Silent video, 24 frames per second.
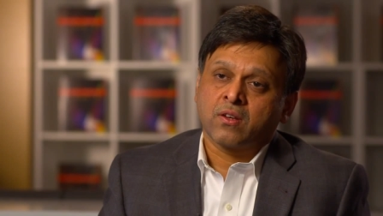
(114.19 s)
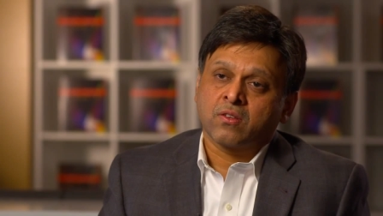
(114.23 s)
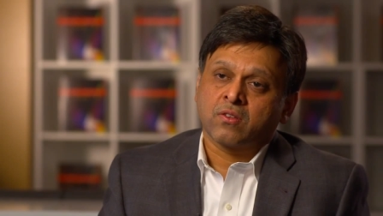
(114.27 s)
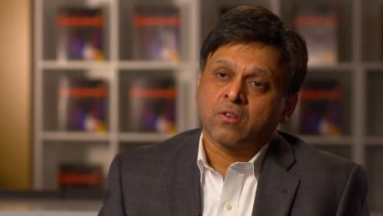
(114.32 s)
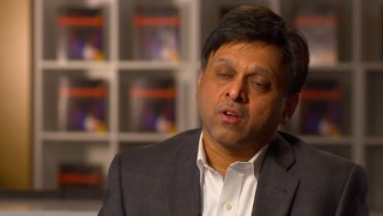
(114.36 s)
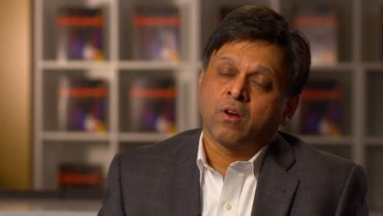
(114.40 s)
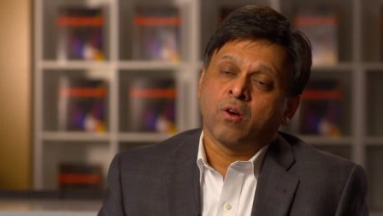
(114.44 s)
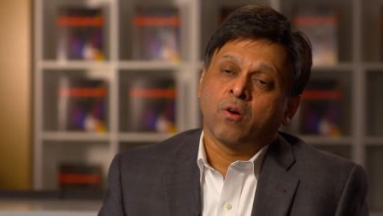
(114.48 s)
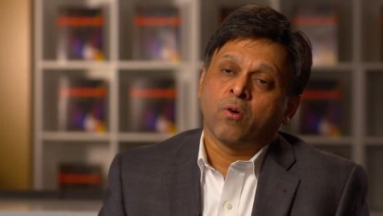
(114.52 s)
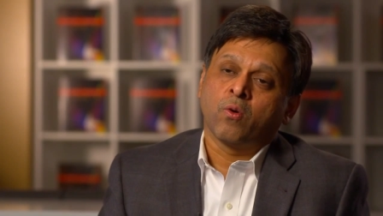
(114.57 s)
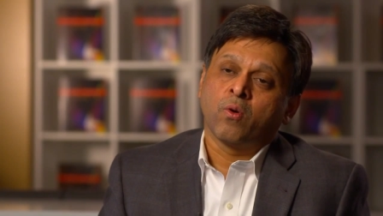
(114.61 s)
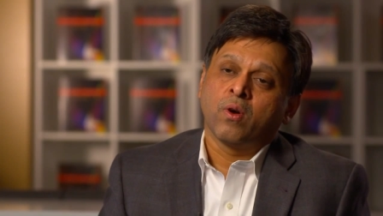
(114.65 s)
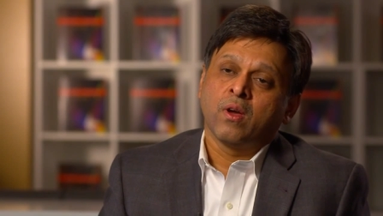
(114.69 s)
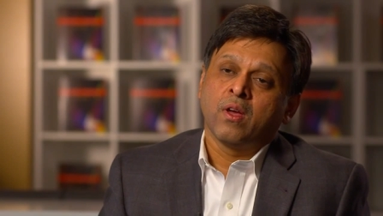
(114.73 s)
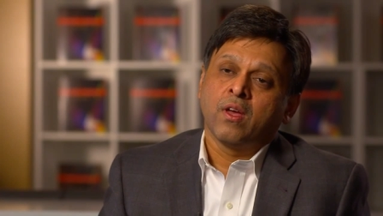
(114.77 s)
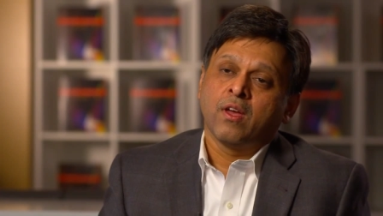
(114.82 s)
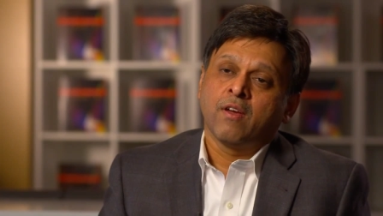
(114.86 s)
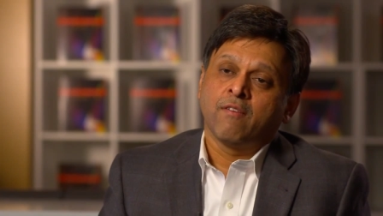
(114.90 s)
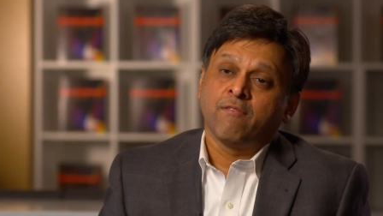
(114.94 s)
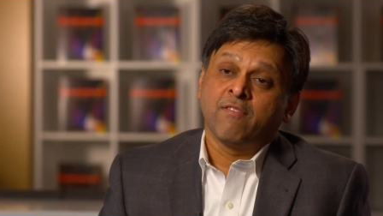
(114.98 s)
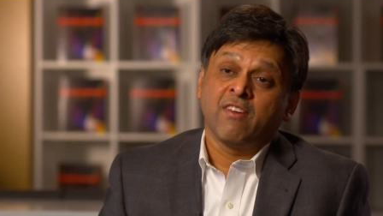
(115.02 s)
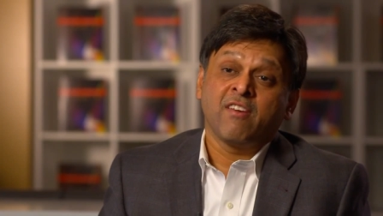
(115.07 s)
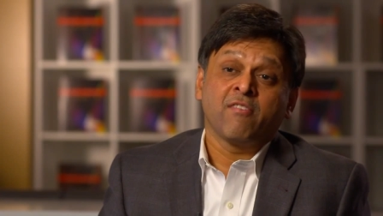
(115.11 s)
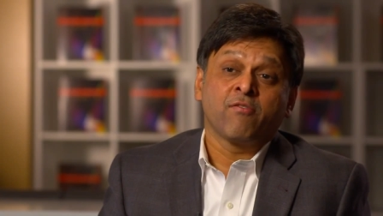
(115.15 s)
So
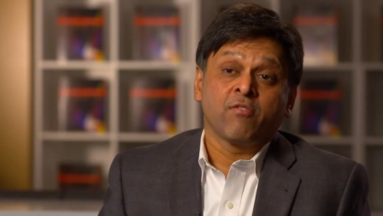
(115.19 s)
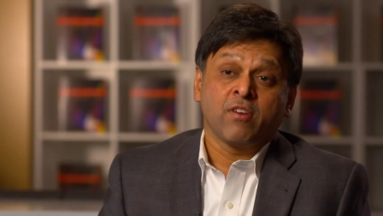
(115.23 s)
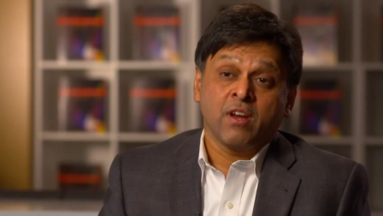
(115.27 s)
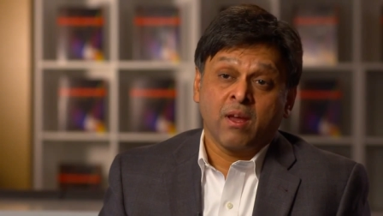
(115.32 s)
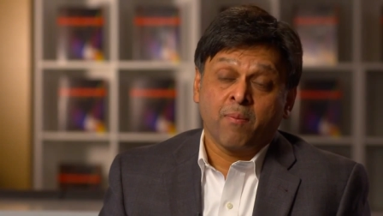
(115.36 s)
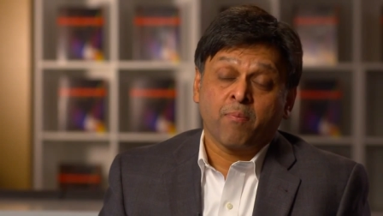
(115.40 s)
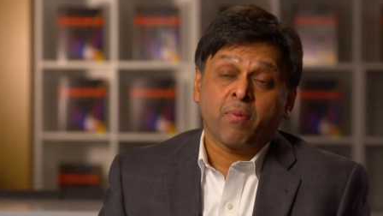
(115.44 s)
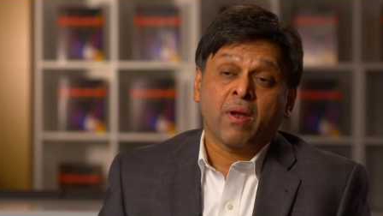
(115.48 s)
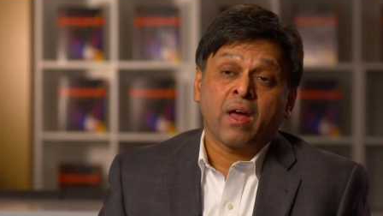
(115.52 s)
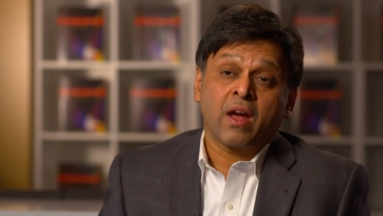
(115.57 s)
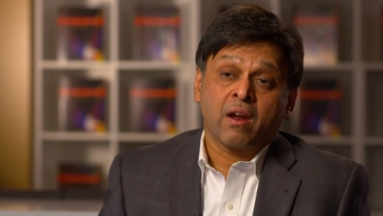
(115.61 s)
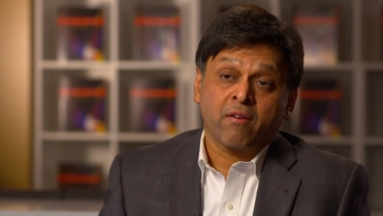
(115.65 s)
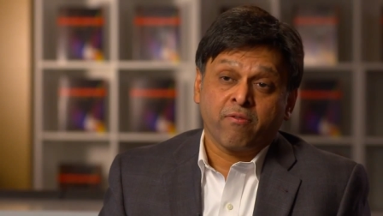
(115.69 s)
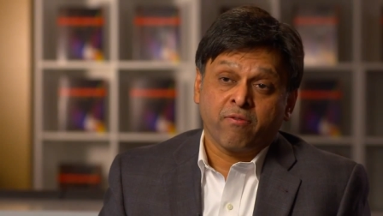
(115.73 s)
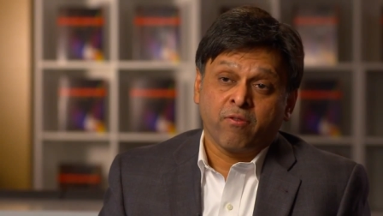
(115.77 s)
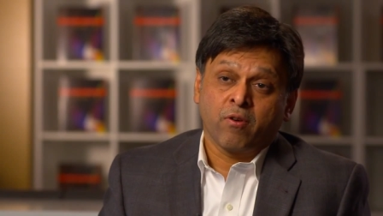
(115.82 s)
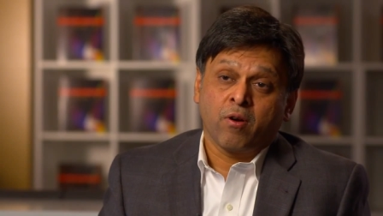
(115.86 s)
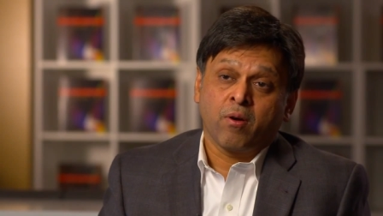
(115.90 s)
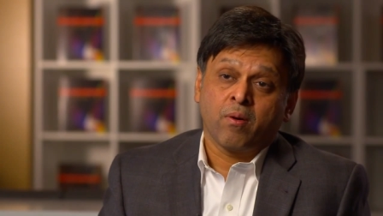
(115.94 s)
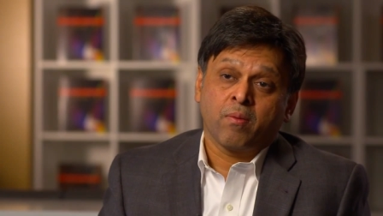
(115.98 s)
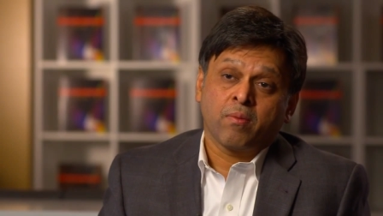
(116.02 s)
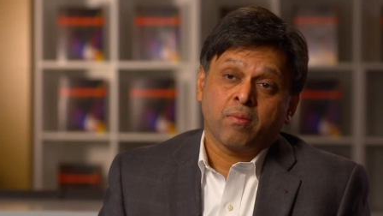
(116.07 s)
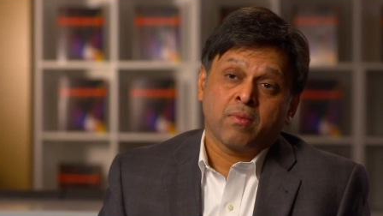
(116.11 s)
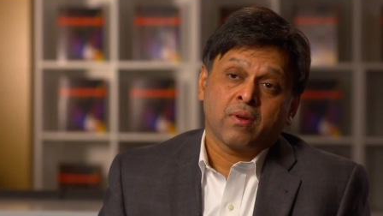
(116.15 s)
we've
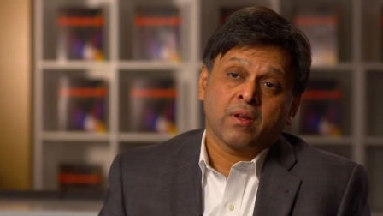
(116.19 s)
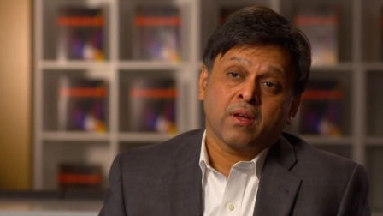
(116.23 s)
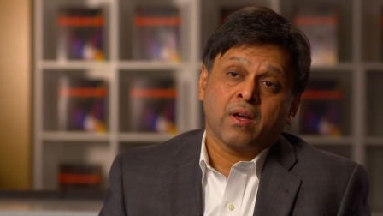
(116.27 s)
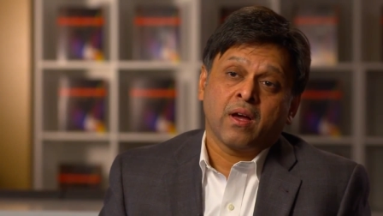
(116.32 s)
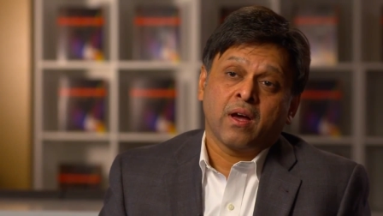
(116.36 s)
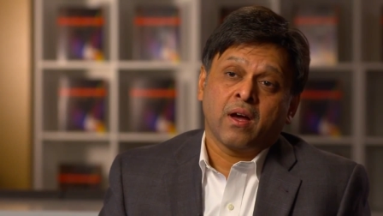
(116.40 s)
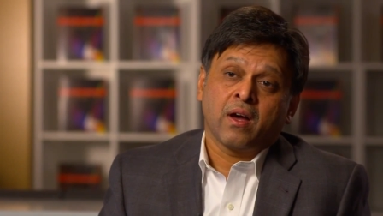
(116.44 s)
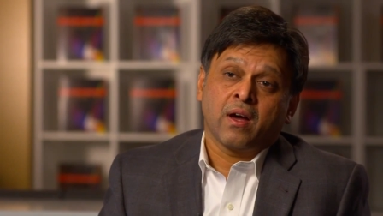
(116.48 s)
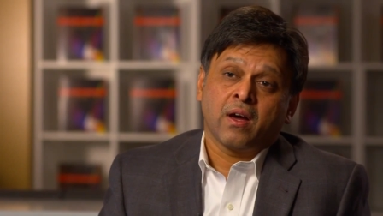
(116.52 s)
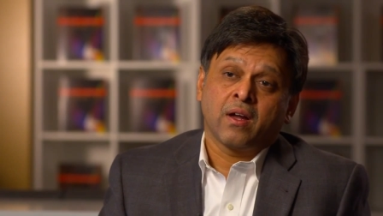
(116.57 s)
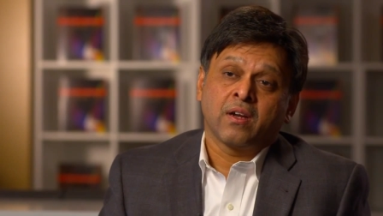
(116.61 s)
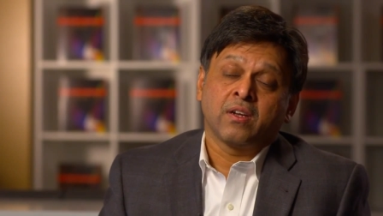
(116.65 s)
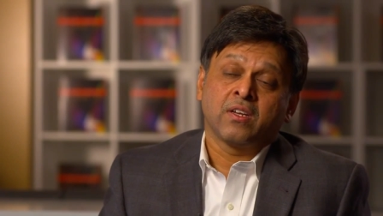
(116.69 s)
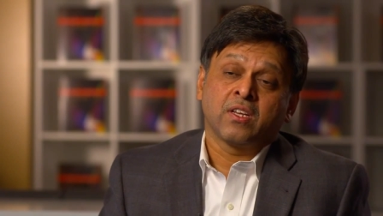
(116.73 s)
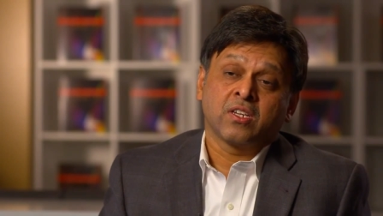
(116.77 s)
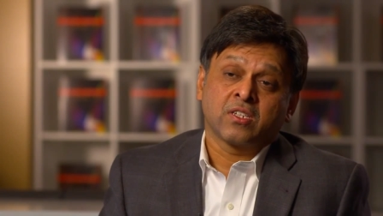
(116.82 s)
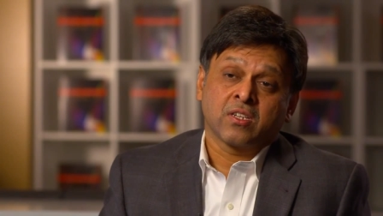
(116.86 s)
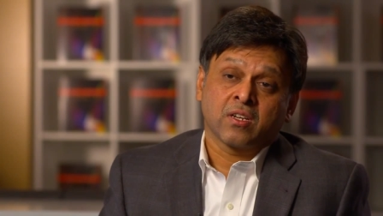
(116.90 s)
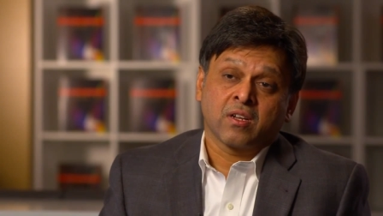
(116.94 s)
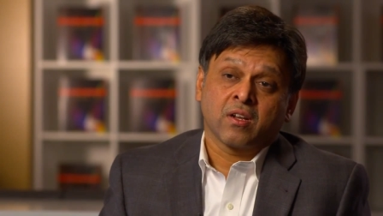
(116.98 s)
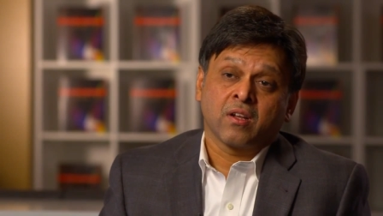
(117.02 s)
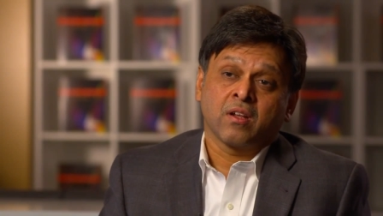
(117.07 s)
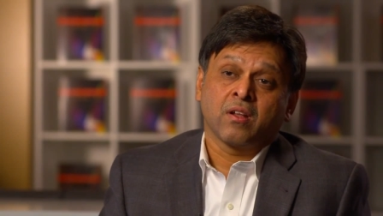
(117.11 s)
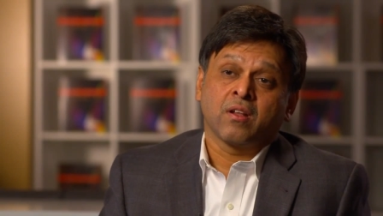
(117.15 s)
re-platformed our
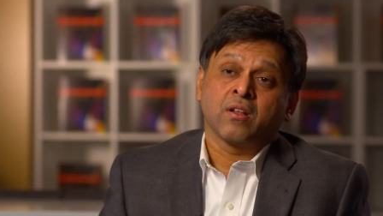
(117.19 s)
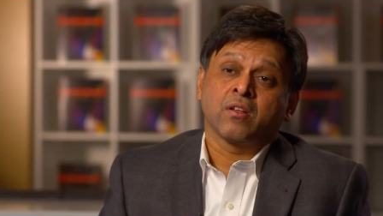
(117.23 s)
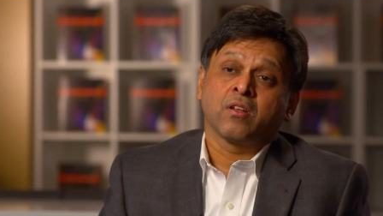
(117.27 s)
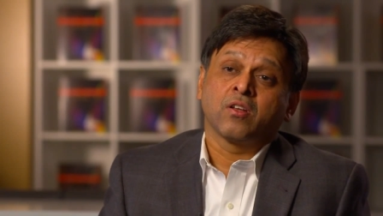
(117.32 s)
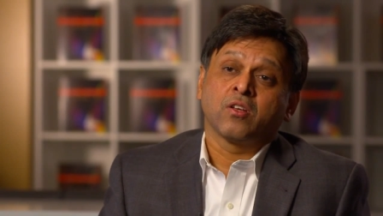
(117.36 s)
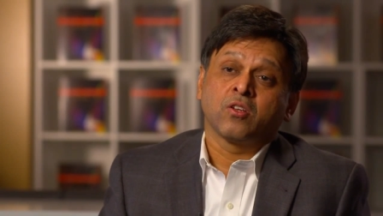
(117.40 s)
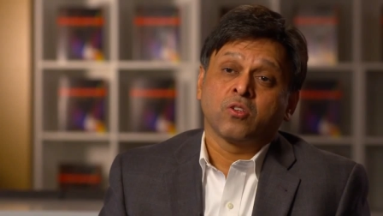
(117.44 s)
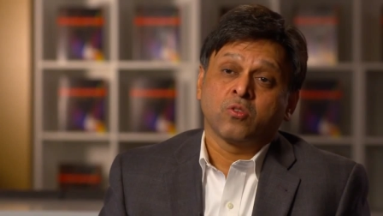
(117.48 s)
digital